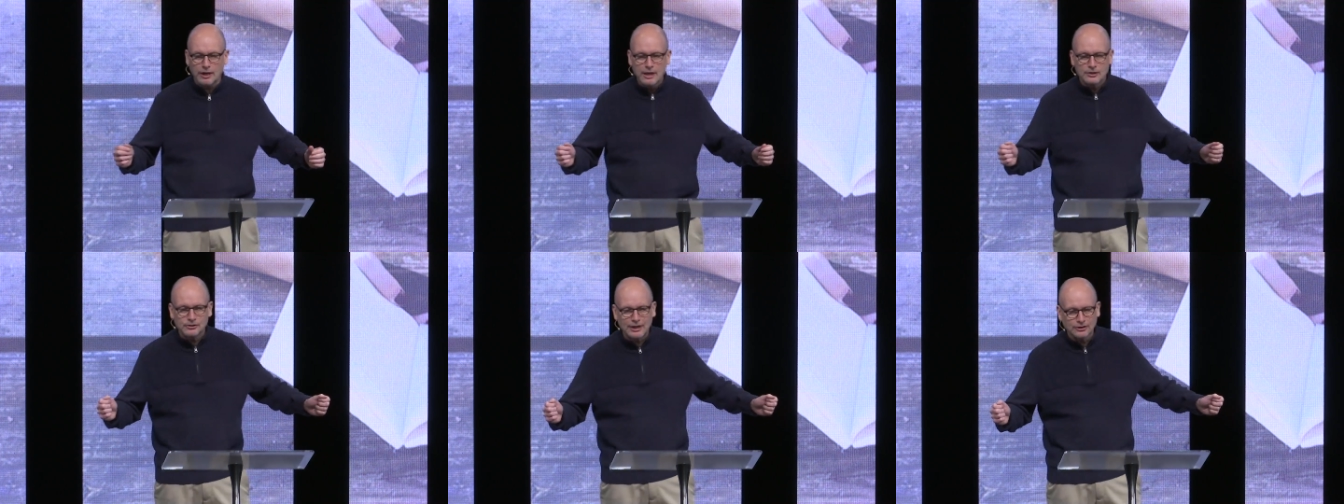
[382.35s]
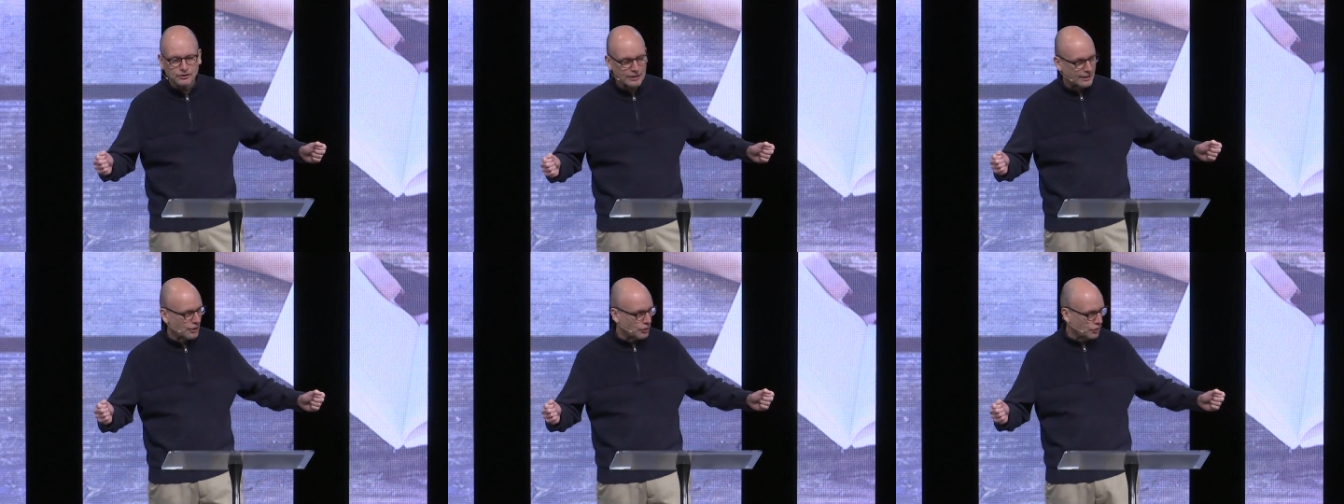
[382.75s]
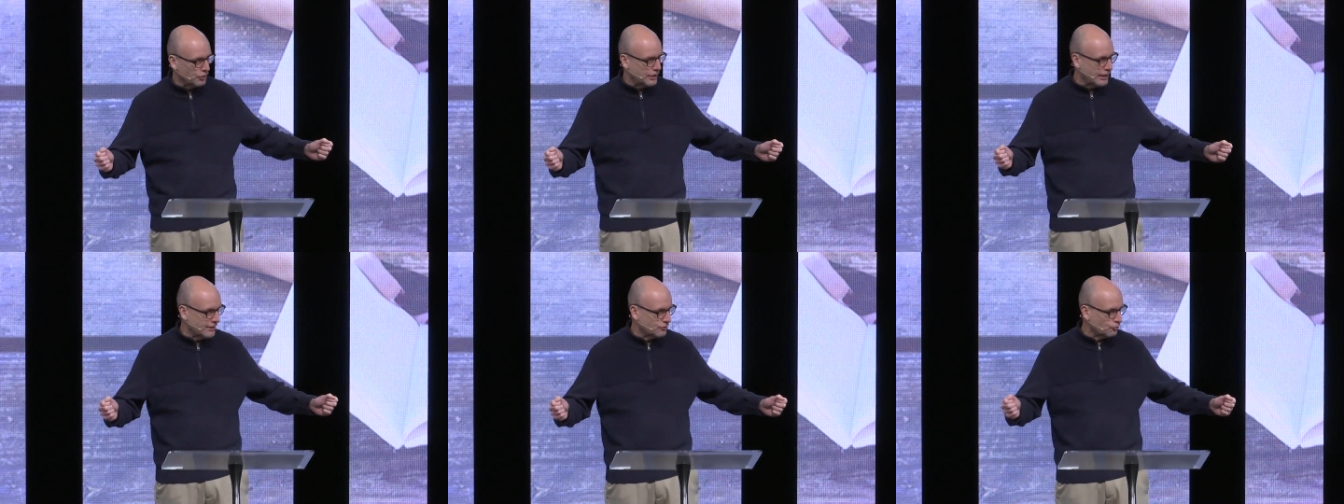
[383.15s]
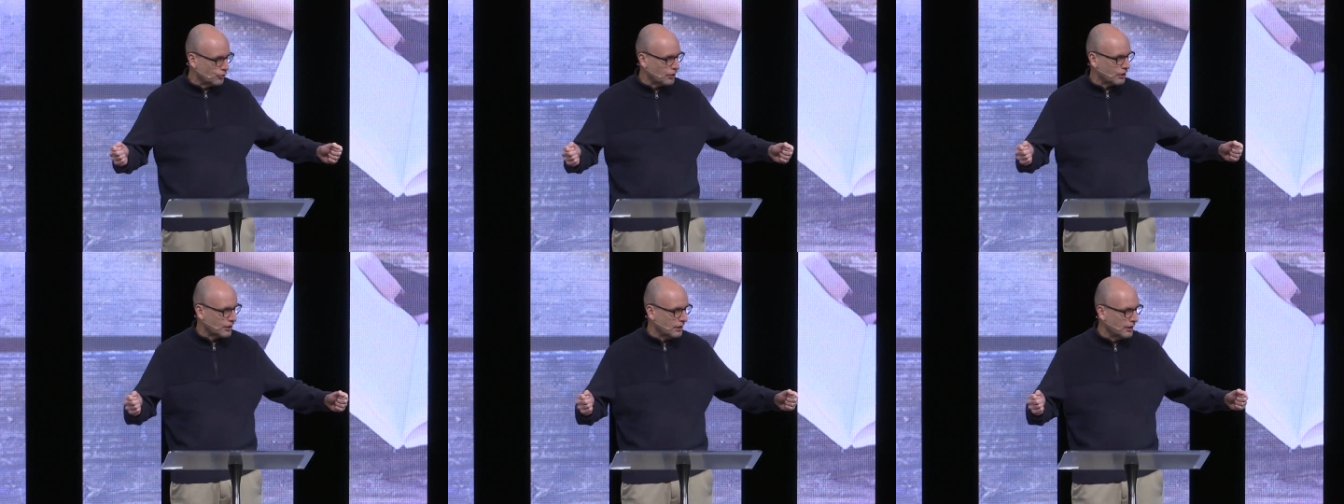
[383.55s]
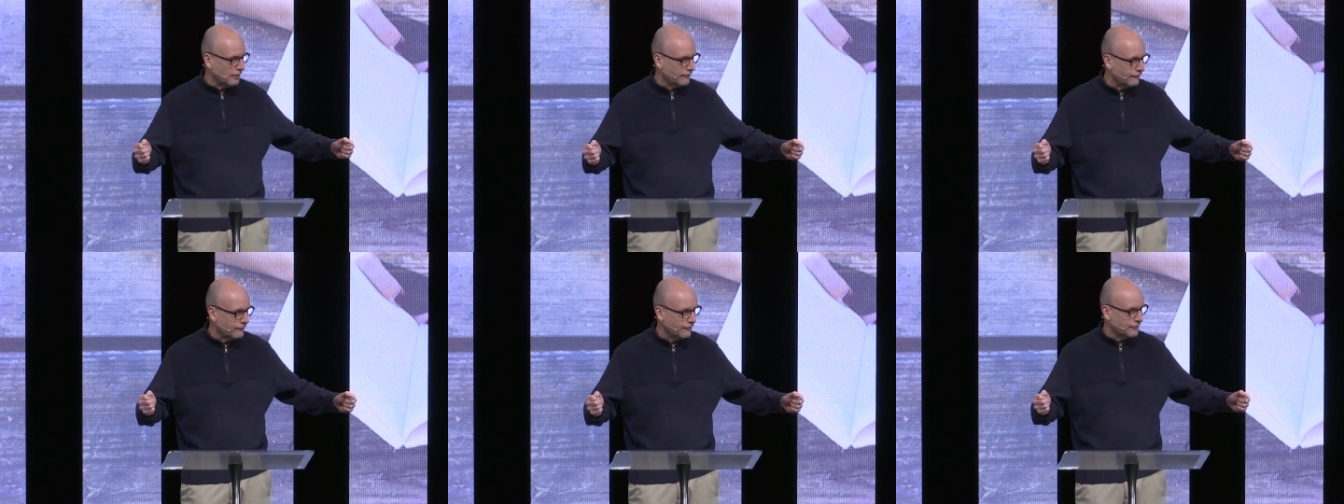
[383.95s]
Sounds like a good day's work
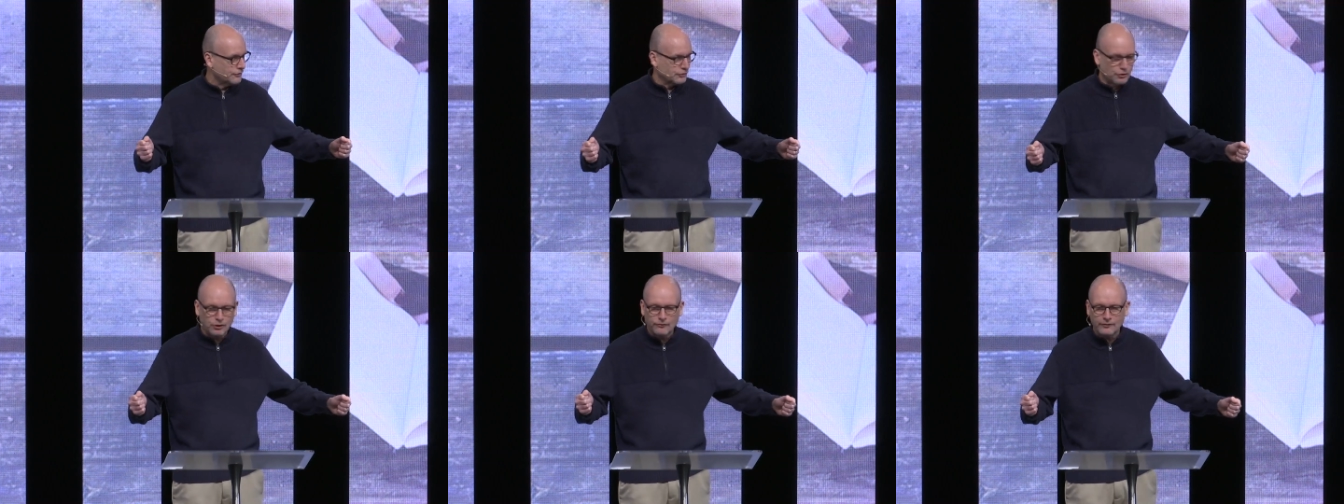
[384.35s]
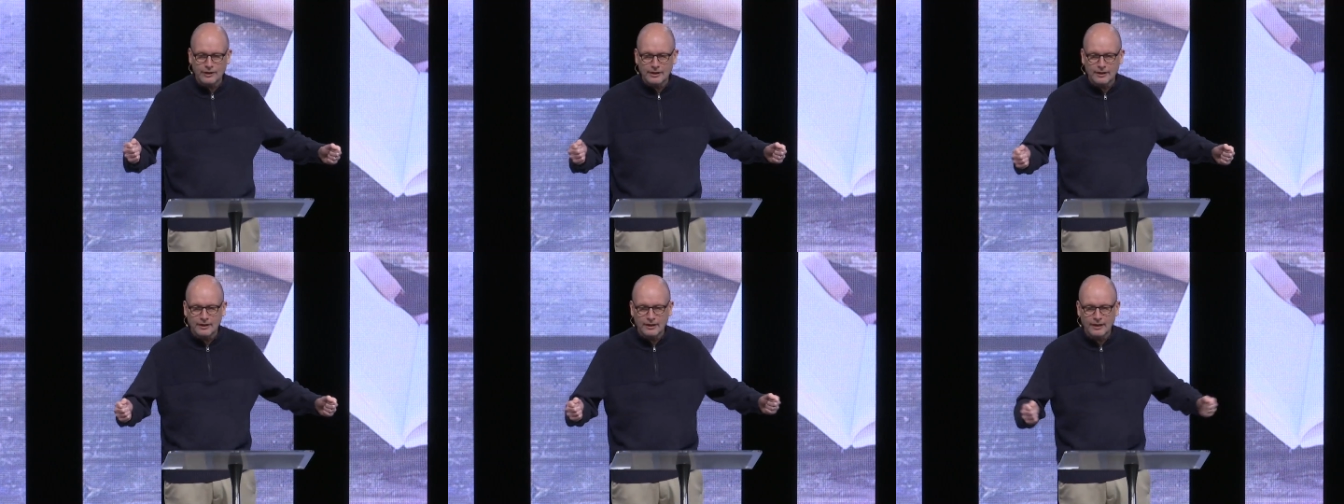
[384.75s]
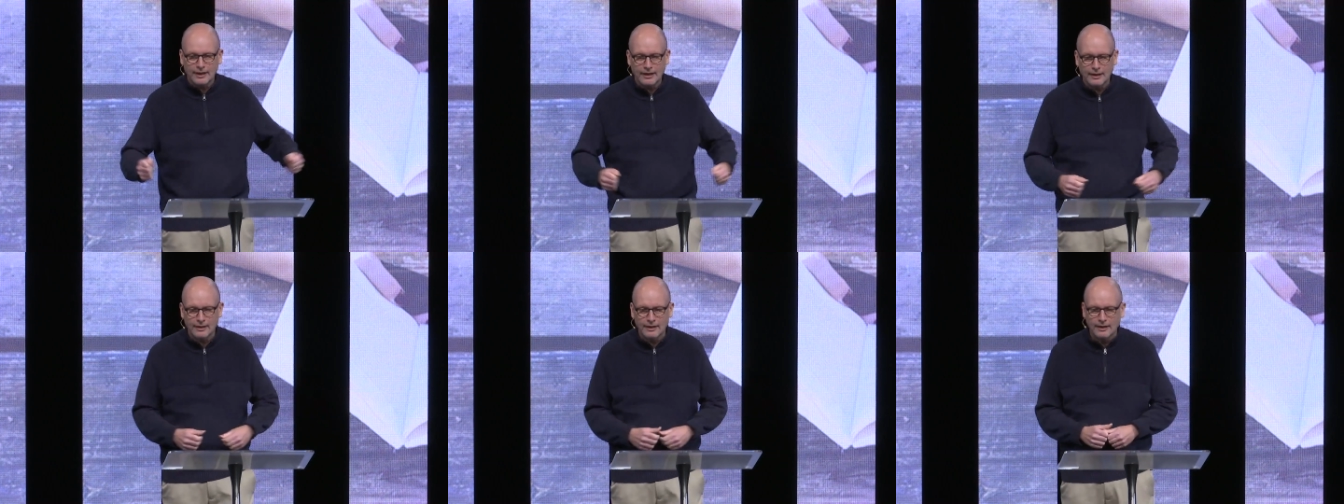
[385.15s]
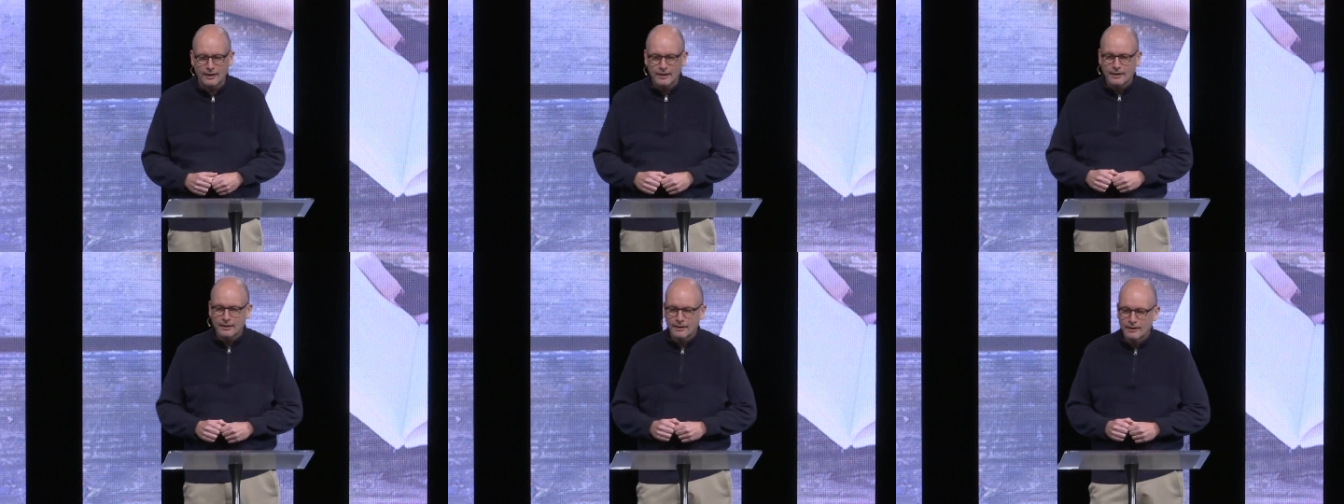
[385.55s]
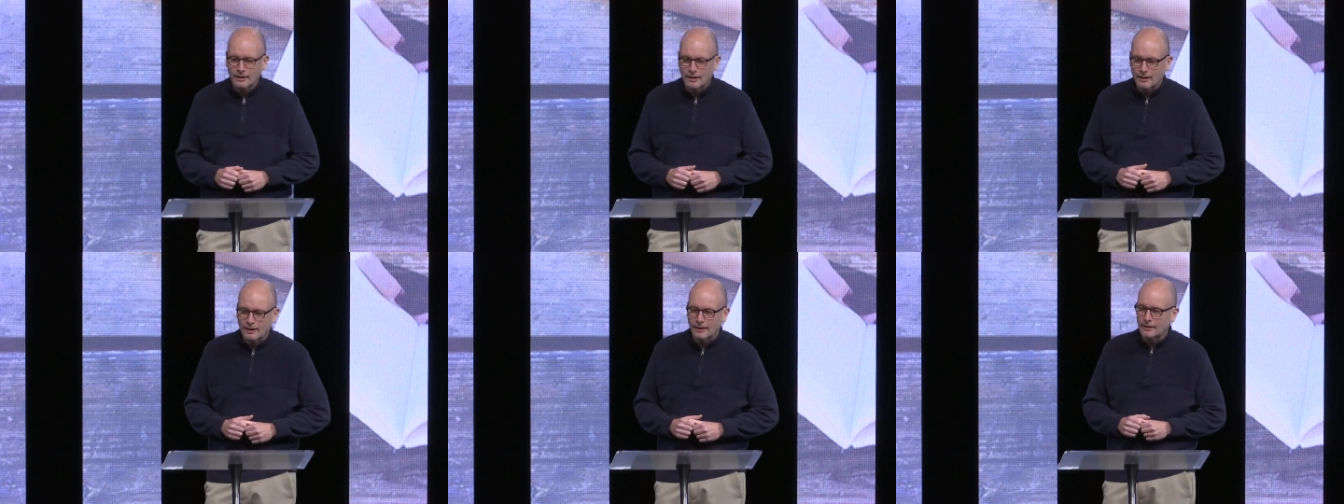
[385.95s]
of serving and
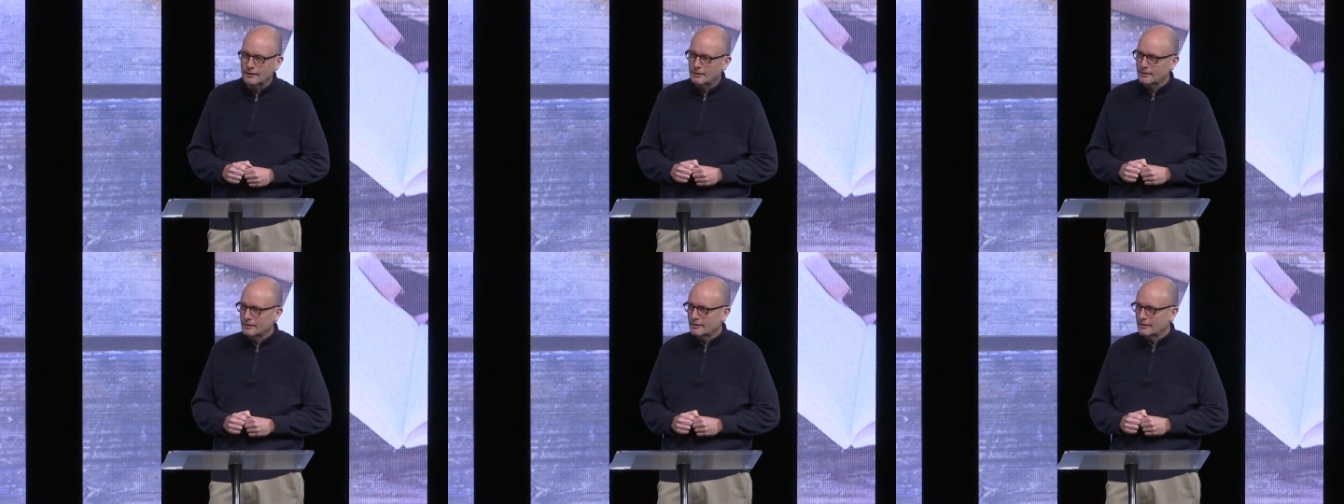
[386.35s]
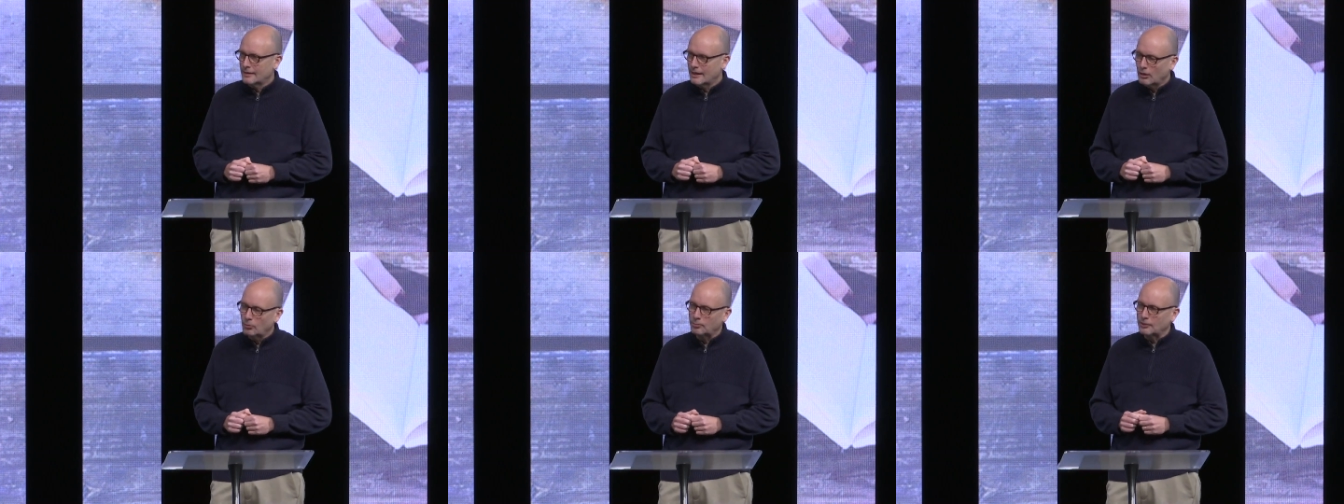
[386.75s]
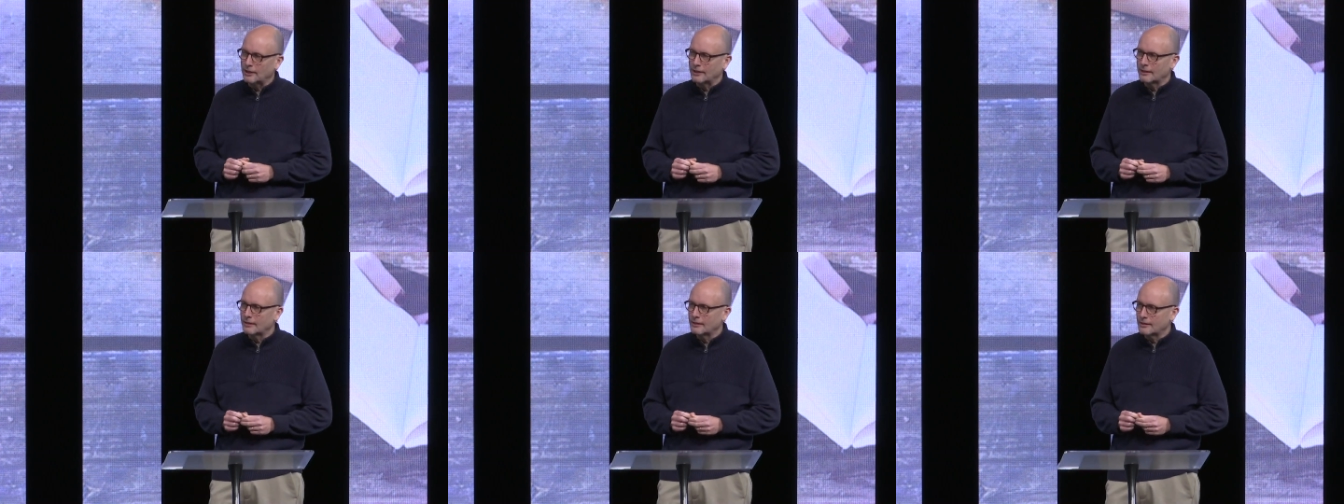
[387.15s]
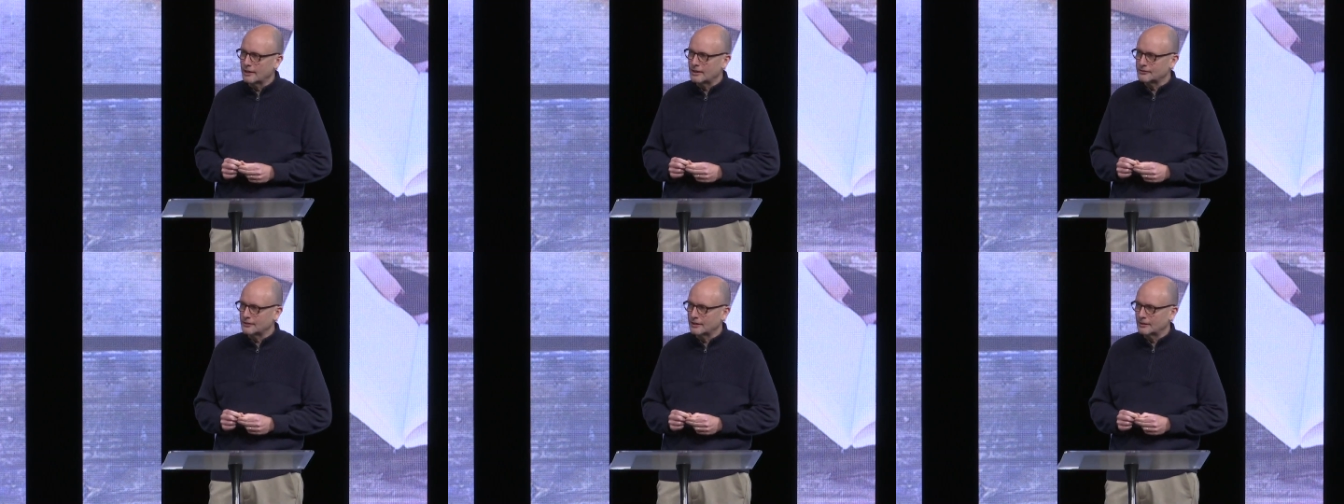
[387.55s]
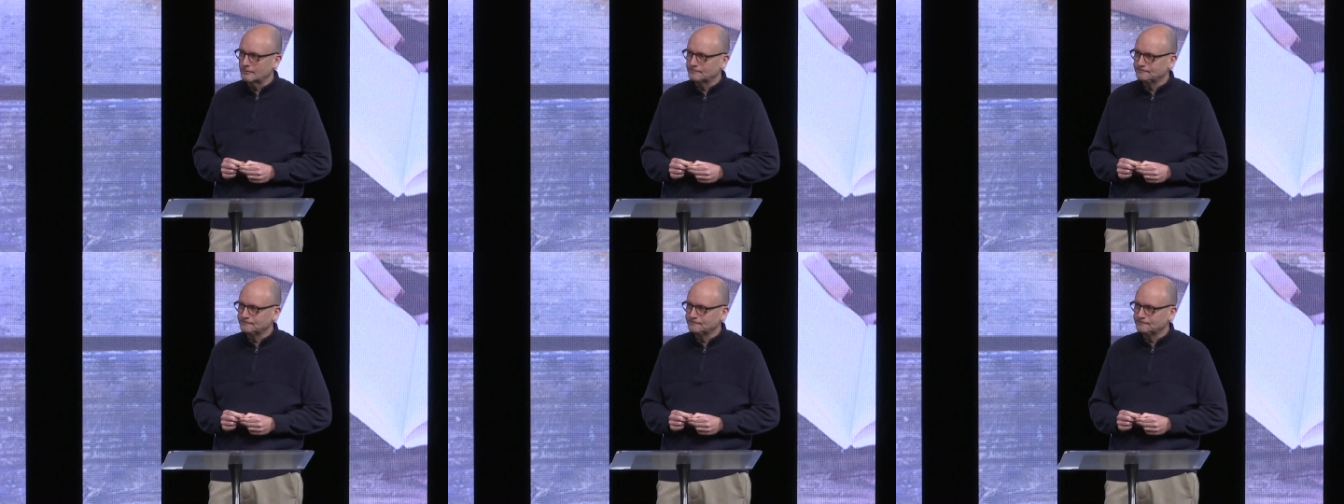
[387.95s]
uh, helping, doesn't it?